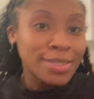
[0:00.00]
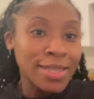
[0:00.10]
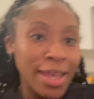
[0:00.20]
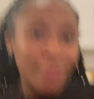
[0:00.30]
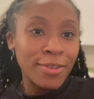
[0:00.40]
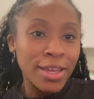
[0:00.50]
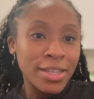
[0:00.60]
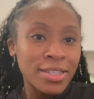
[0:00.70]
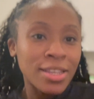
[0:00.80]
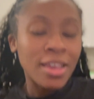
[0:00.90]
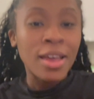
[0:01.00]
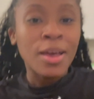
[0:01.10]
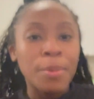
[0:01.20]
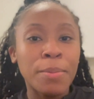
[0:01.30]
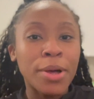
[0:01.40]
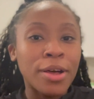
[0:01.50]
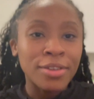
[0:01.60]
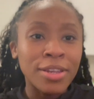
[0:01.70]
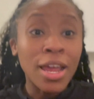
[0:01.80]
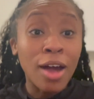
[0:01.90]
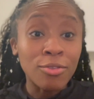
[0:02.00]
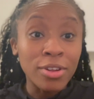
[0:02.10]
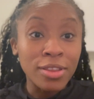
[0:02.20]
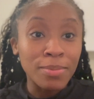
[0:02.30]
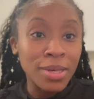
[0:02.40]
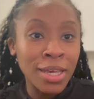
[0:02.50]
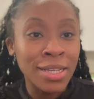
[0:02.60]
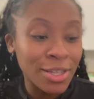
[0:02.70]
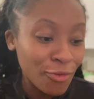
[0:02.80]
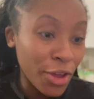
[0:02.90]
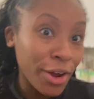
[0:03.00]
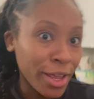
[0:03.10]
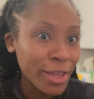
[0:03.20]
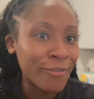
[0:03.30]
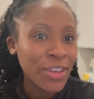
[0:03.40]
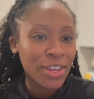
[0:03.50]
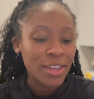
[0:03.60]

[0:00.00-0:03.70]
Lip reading: Slight flex, but not really, because it's very inconvenient.